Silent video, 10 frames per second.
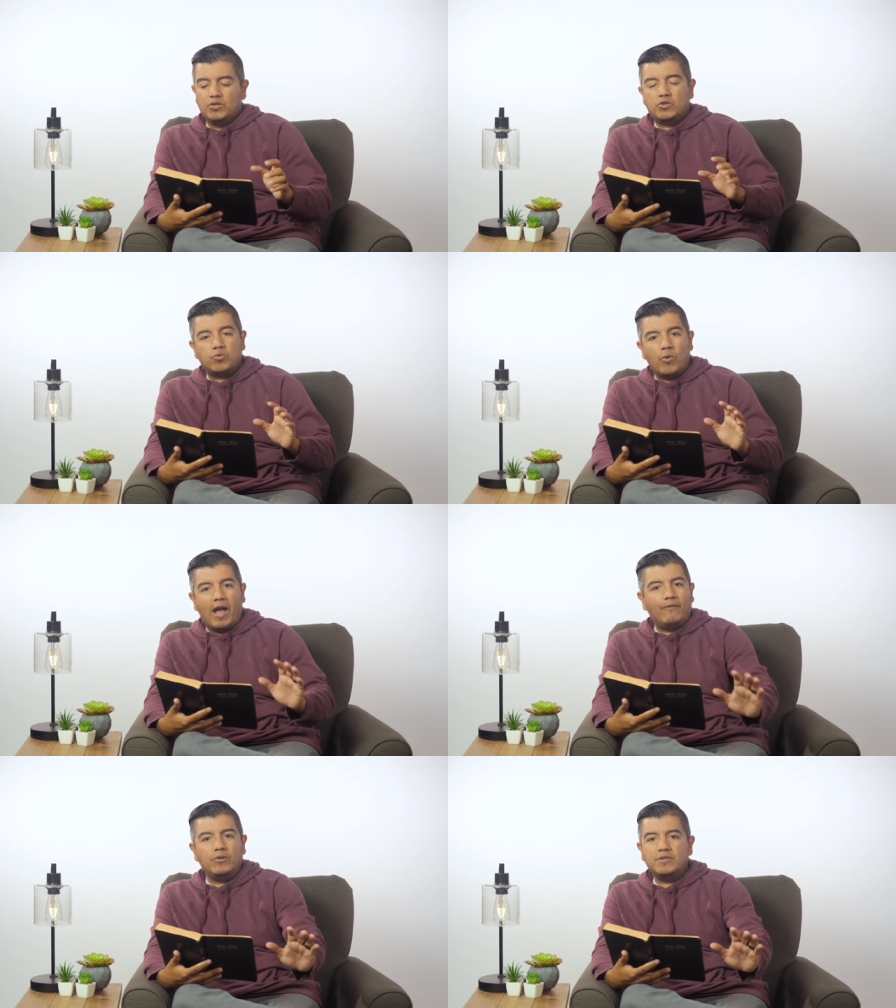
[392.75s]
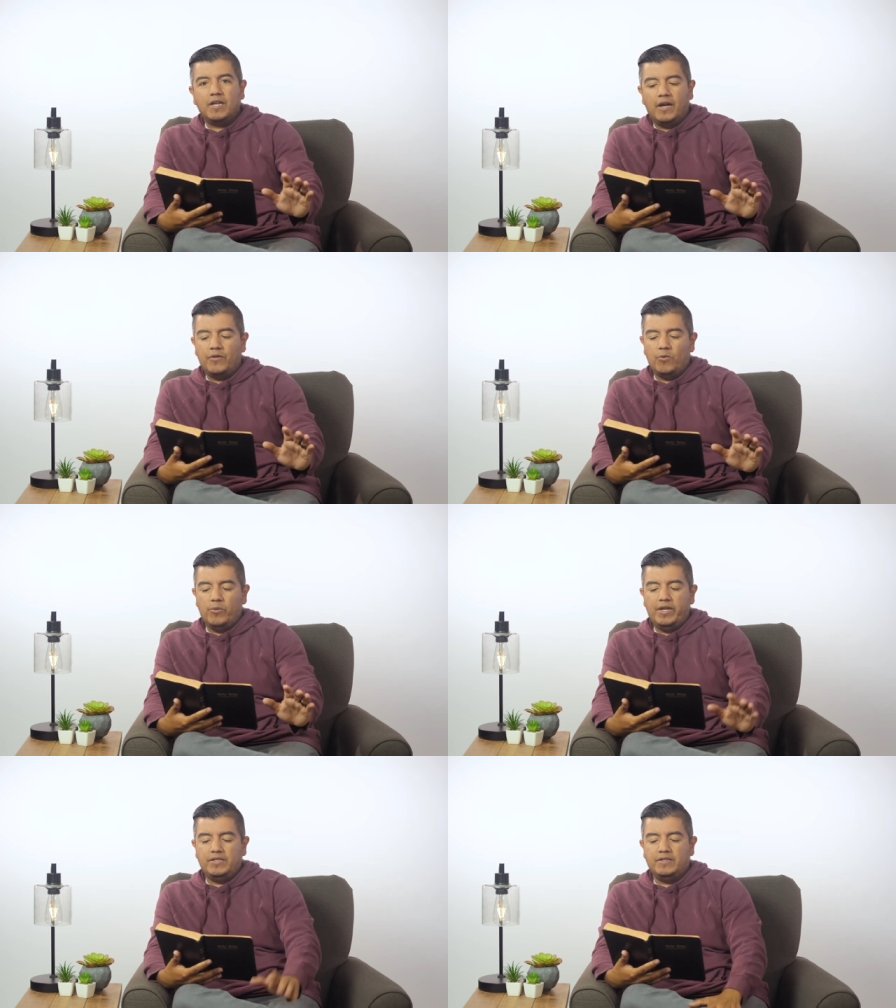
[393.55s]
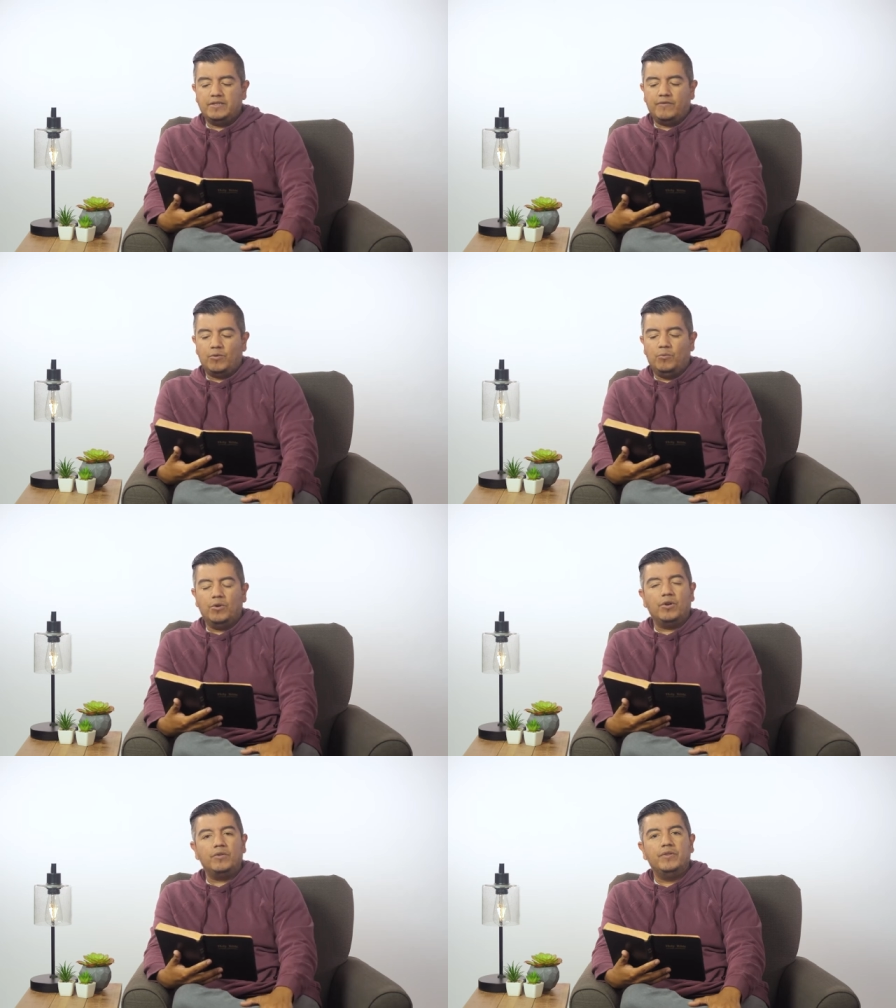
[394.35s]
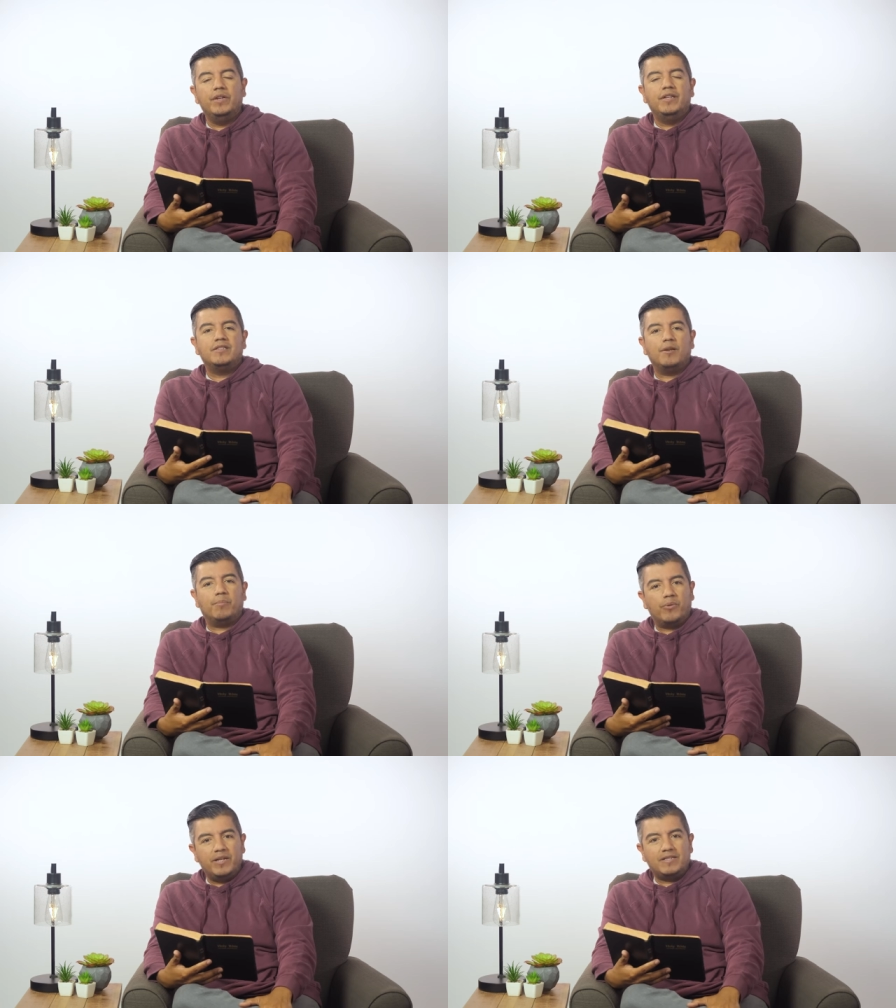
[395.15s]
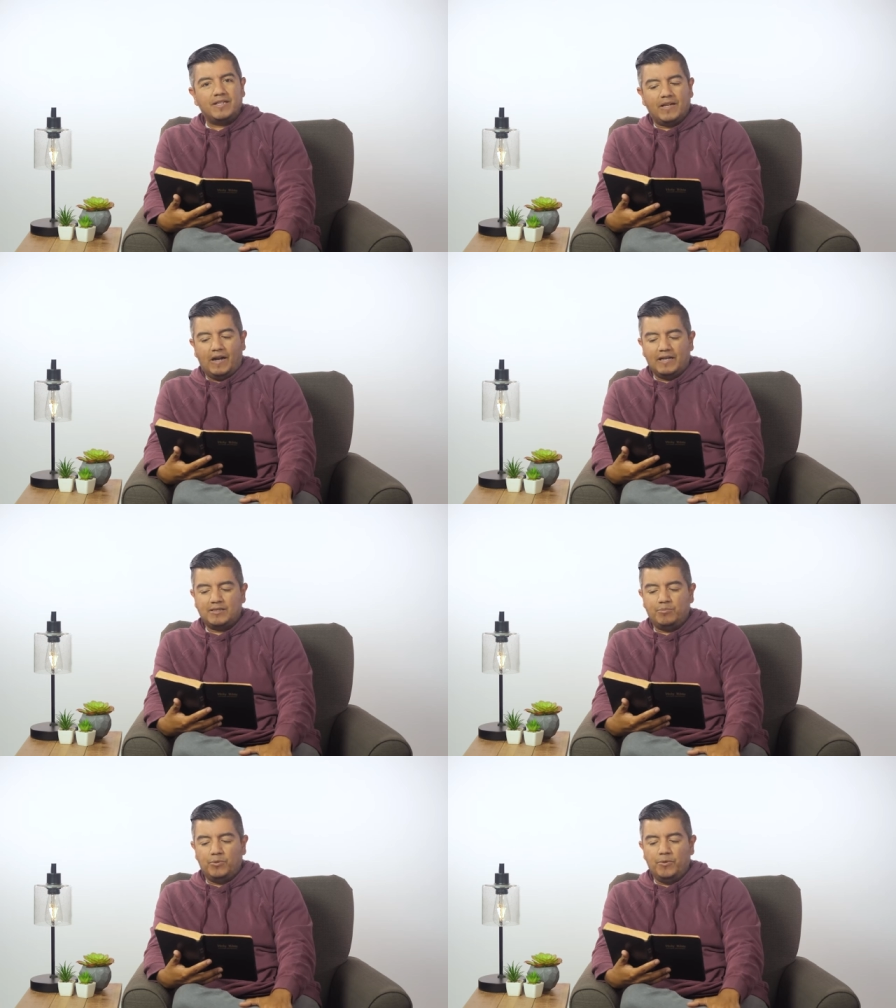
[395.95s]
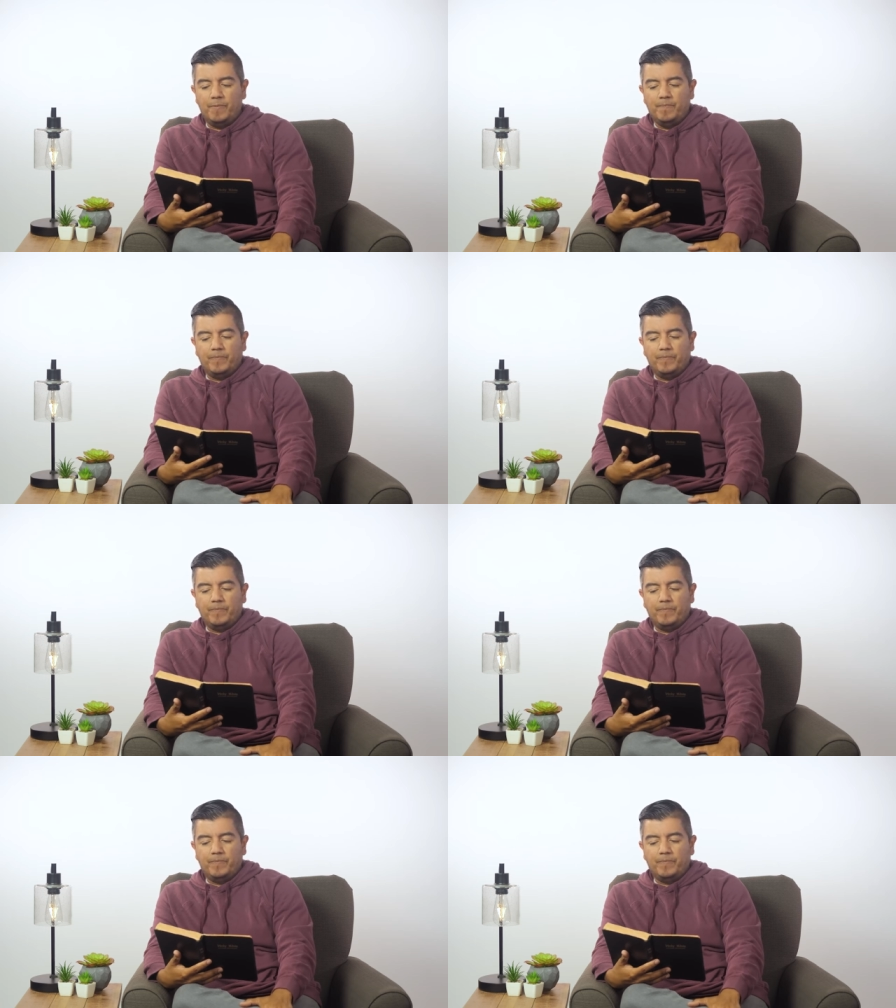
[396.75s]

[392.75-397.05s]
traveled to other regions of the world to preach the gospel,